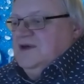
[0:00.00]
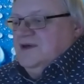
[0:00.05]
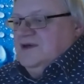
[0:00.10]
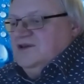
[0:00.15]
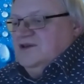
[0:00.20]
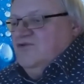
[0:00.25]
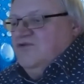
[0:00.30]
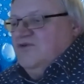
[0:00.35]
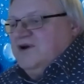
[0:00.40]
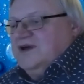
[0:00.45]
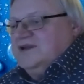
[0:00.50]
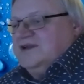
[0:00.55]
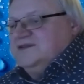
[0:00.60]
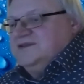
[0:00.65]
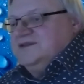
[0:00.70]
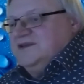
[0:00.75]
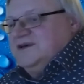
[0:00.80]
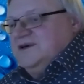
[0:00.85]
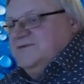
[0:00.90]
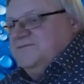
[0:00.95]
look at
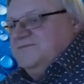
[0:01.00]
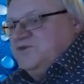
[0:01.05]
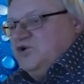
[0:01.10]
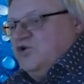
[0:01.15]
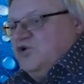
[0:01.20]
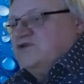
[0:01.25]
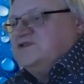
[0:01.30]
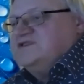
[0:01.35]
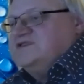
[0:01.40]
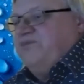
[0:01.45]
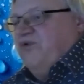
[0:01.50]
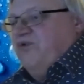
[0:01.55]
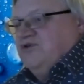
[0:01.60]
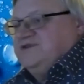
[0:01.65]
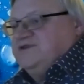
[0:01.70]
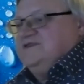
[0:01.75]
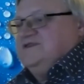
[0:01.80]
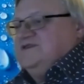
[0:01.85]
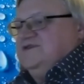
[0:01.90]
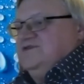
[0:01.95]

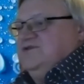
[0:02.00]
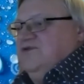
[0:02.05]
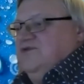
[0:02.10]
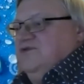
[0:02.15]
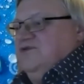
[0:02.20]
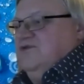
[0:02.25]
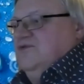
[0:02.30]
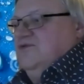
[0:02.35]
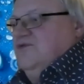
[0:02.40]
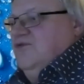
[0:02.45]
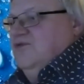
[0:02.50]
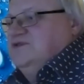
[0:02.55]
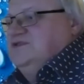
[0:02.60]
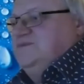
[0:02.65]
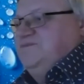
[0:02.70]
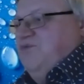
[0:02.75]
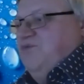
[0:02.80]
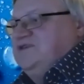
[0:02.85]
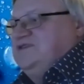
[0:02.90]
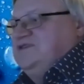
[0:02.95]
hotspots,
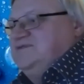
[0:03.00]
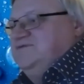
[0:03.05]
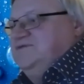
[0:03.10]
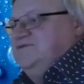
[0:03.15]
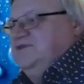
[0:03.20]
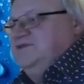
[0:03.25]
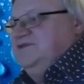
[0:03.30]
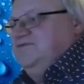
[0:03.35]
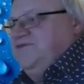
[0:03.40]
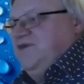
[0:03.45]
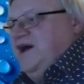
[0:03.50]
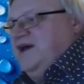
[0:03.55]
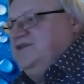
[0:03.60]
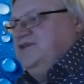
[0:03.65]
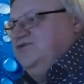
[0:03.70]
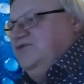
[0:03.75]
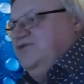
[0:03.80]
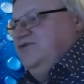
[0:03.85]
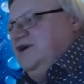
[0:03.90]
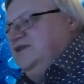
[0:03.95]
hotspots will define
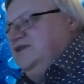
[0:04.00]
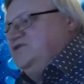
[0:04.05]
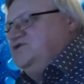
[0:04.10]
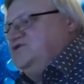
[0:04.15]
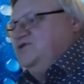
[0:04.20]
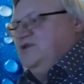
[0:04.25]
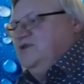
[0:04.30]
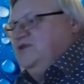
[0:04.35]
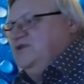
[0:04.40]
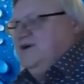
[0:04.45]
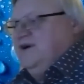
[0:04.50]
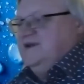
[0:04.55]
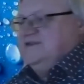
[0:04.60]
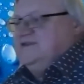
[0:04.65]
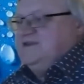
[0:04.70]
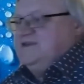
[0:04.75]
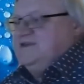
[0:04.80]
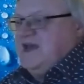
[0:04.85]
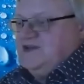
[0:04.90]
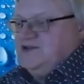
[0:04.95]
your energy
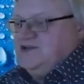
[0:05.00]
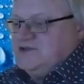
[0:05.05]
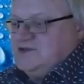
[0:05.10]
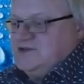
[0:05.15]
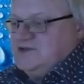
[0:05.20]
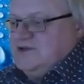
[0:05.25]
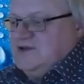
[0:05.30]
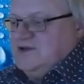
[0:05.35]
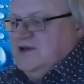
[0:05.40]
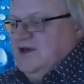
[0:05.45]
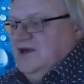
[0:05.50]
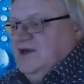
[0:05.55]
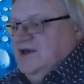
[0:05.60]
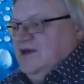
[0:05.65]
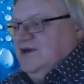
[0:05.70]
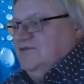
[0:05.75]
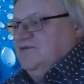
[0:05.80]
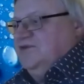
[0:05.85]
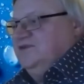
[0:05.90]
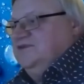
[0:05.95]
localization,
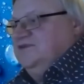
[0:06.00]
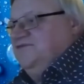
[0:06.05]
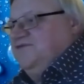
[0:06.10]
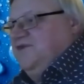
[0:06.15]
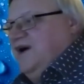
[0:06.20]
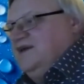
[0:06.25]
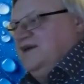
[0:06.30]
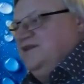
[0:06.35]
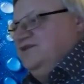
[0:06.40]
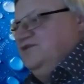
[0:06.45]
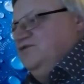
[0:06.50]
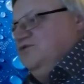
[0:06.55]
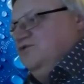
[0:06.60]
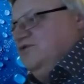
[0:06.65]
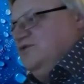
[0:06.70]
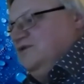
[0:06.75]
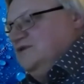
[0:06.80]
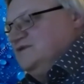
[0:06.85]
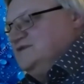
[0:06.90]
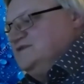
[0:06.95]
will define
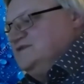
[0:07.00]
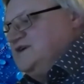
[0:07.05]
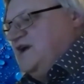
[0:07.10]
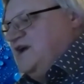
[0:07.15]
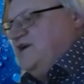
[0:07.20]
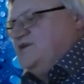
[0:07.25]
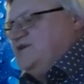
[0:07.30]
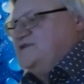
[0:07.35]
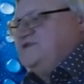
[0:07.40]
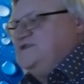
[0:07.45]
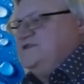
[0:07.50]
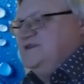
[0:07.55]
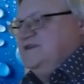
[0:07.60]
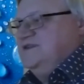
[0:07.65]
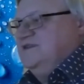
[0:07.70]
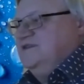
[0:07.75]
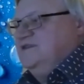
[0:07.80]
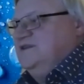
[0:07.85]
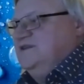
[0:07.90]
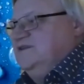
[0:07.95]
your SERS
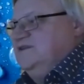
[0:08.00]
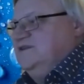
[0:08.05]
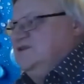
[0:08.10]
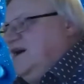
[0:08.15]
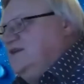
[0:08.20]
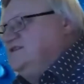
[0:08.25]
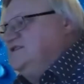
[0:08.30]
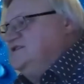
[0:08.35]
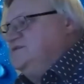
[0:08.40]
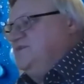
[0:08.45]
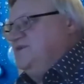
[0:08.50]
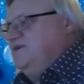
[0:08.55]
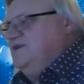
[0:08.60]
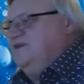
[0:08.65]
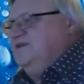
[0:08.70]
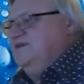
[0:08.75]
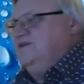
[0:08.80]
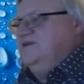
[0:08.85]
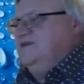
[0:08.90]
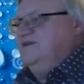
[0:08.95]
and
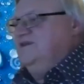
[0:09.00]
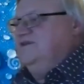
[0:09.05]
enhancement,